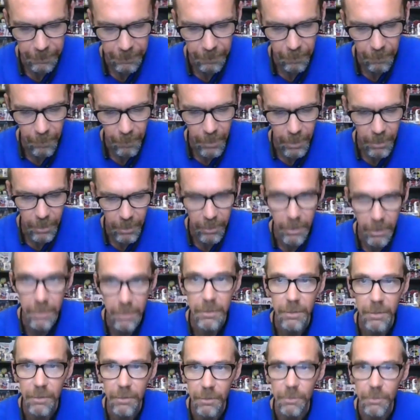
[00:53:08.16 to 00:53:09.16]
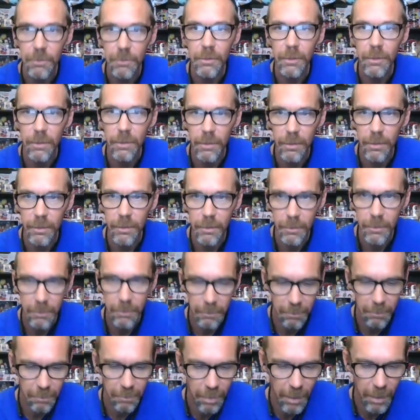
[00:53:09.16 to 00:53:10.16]
Unless it's used in a
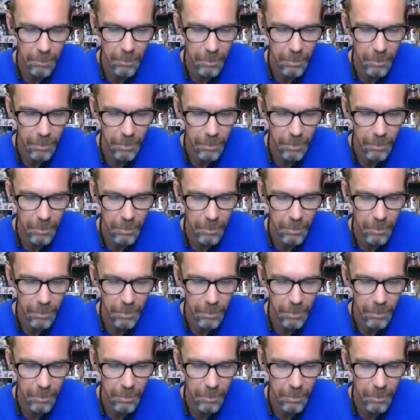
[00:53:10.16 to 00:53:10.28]
proper